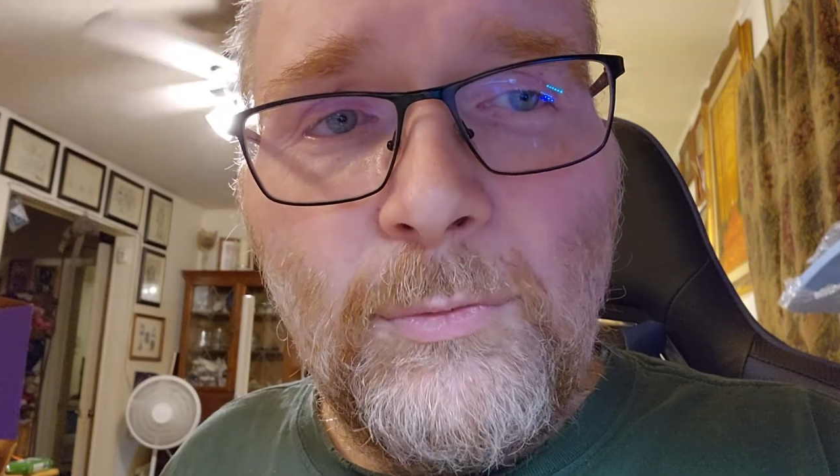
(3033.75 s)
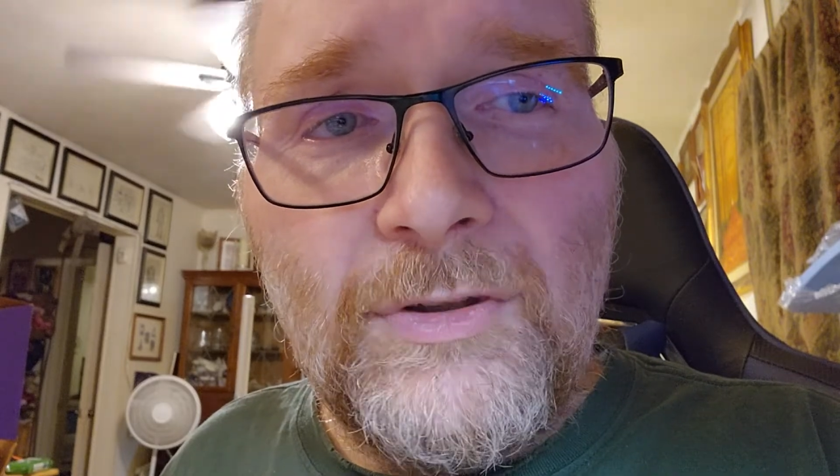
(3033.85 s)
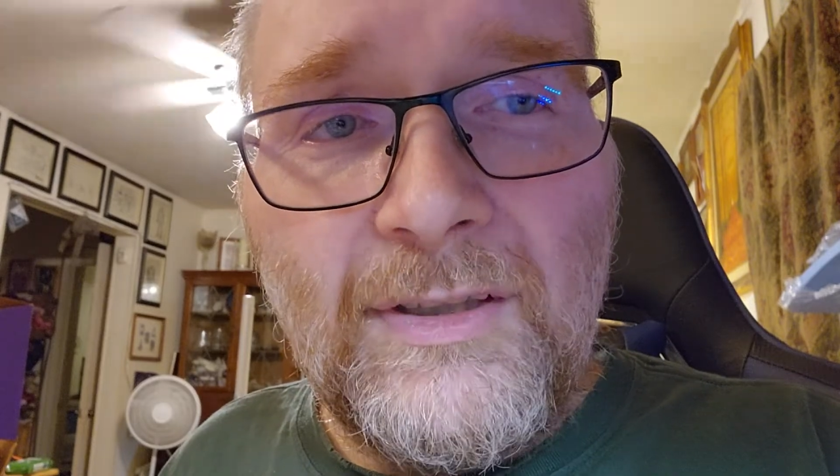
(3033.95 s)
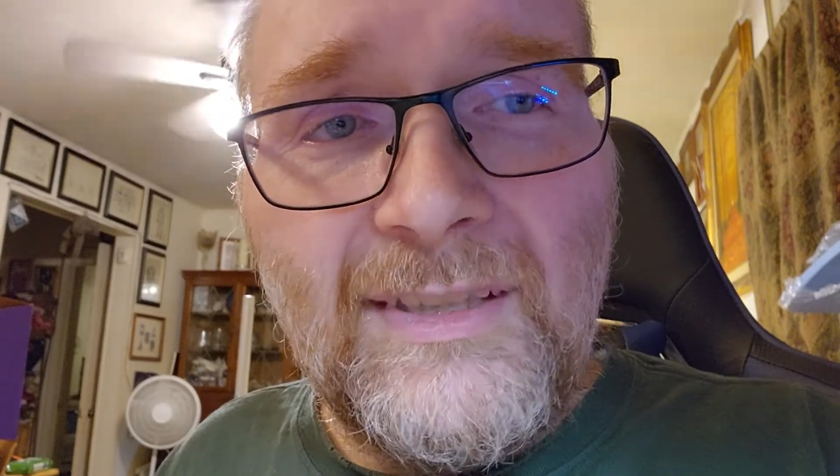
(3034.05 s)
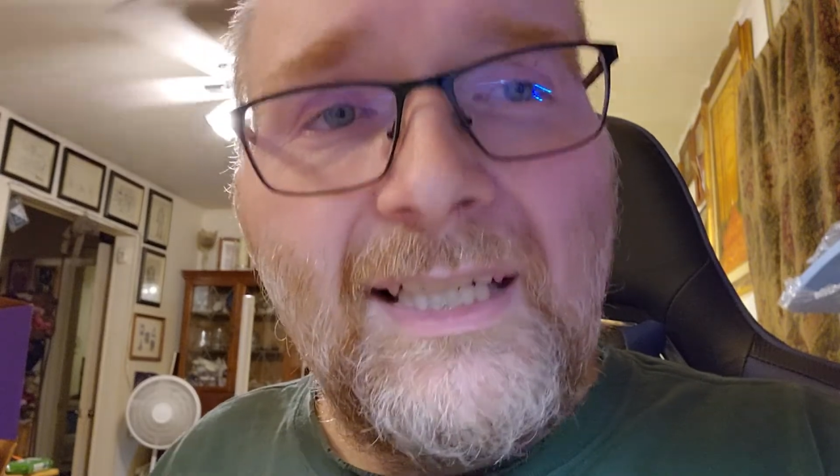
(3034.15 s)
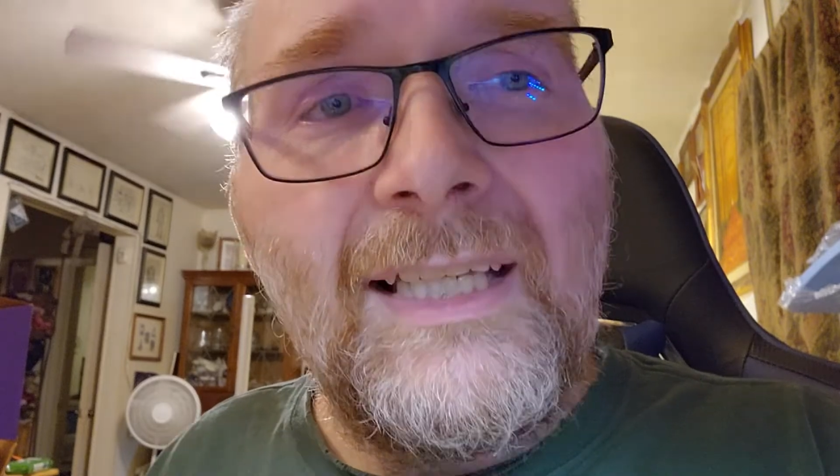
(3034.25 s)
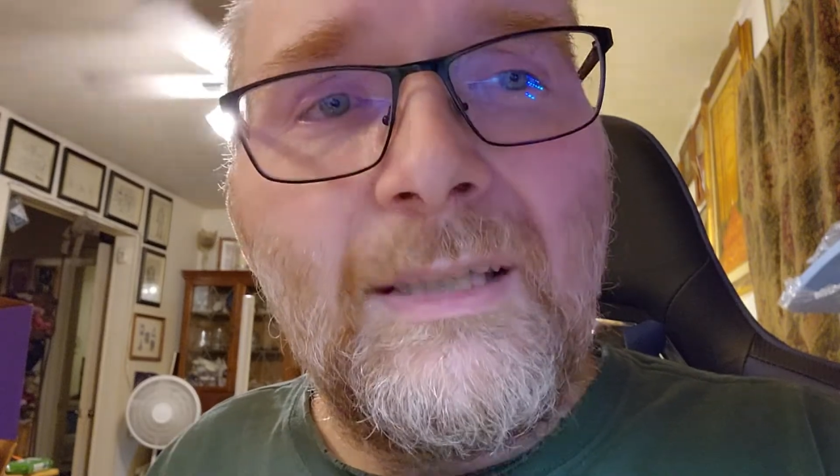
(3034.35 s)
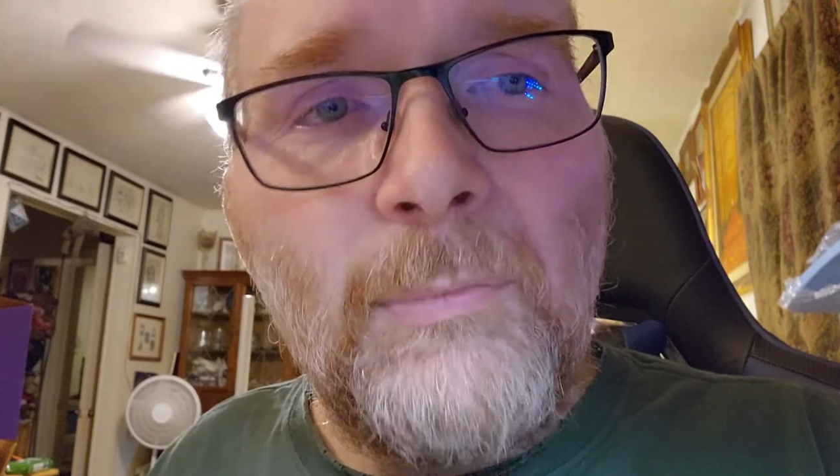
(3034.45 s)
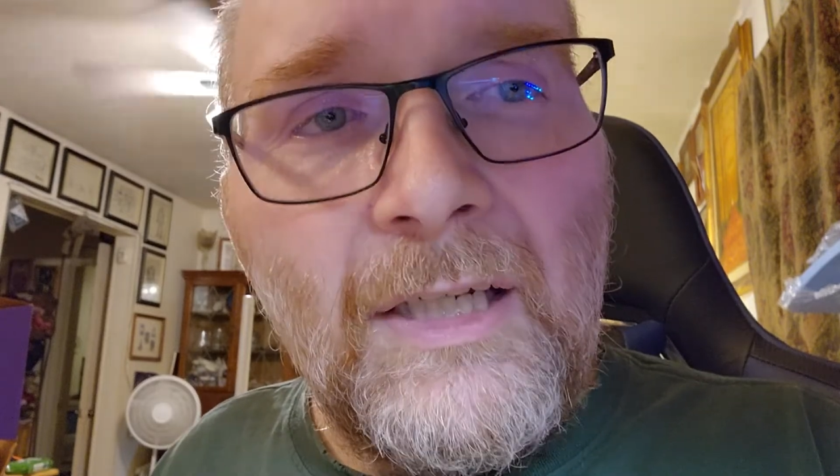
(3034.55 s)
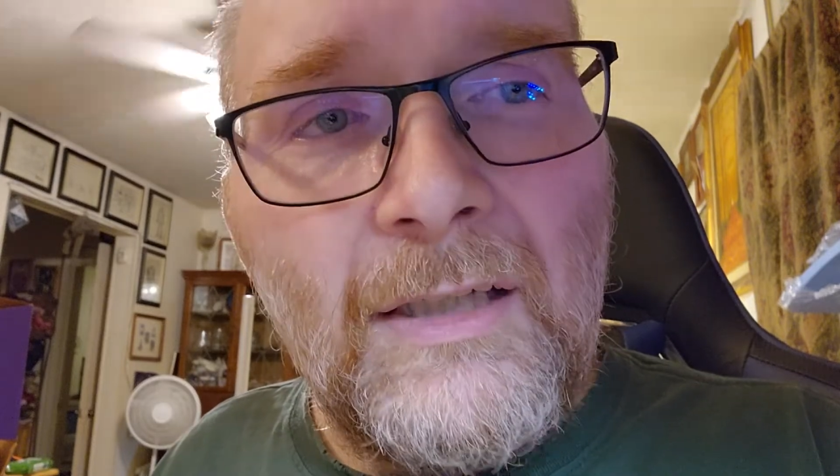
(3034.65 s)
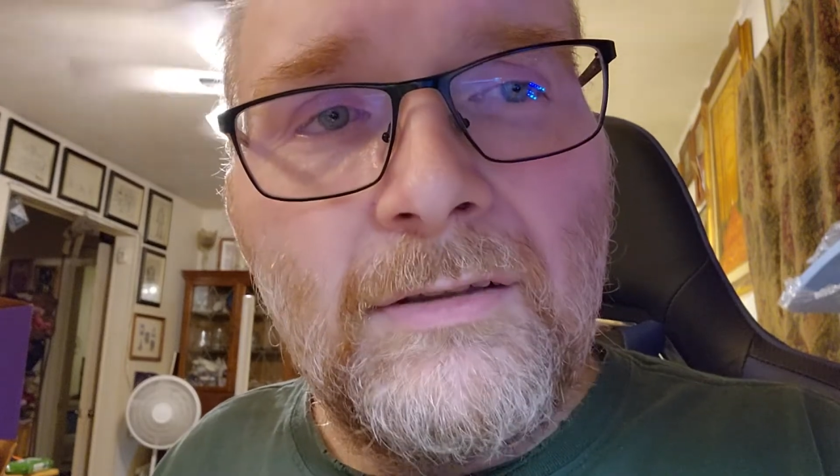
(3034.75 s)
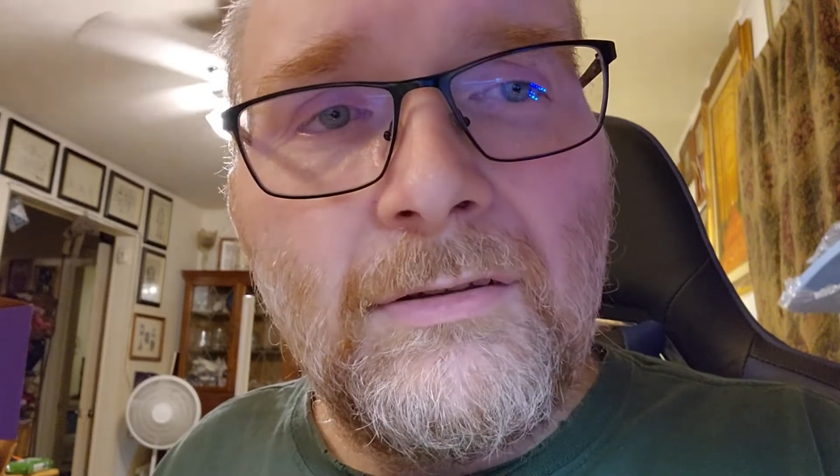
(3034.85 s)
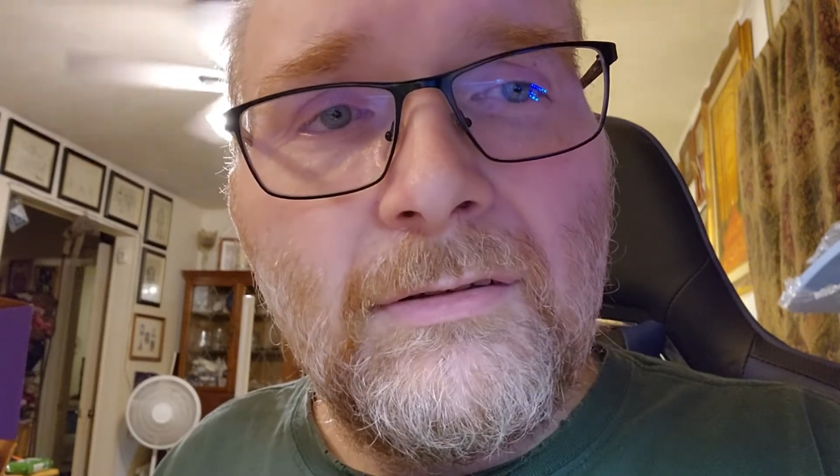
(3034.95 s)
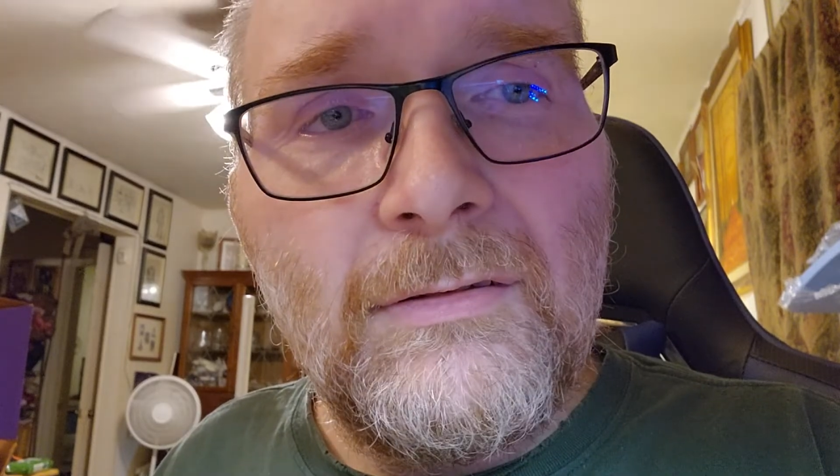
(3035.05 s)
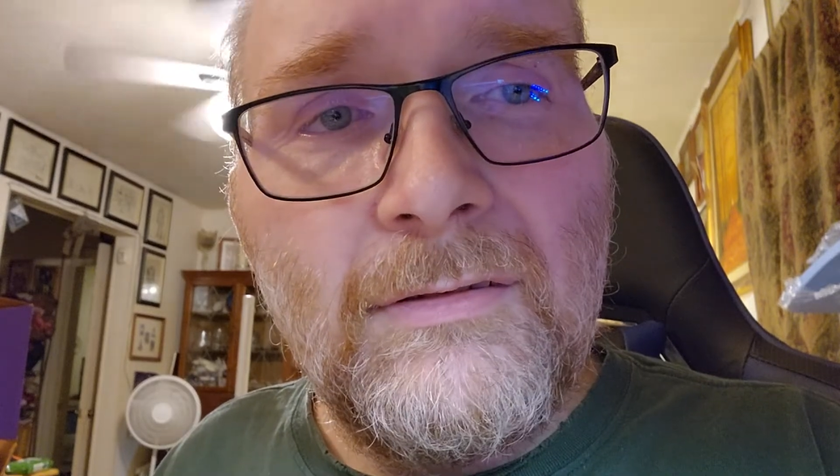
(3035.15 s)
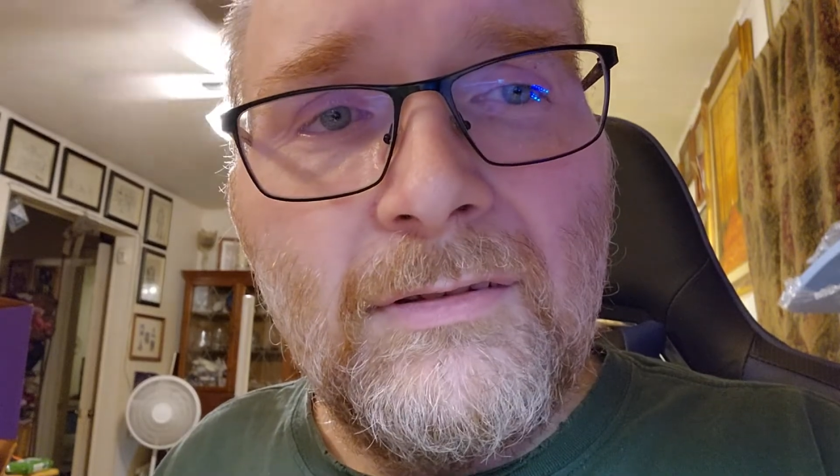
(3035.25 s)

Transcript: was inside the mass.